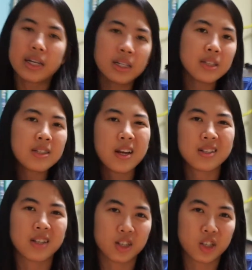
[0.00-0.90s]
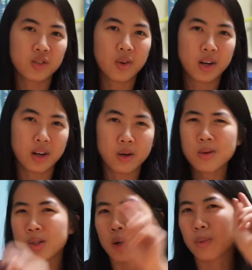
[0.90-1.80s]
this next section right now, I
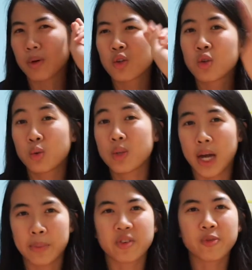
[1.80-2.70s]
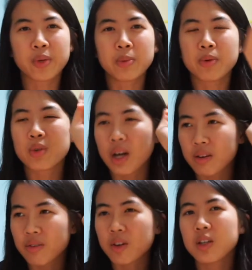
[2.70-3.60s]
want to talk about two types of people that are
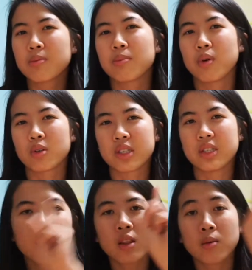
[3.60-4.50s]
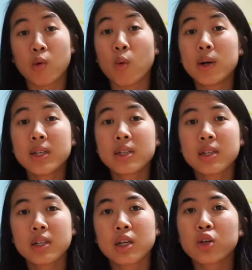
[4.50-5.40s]
very important. Number one,
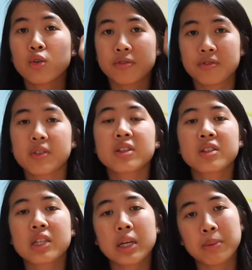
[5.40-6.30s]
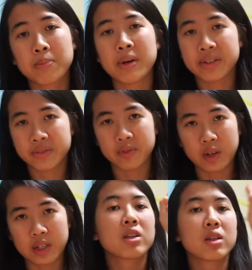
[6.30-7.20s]
your first best friend.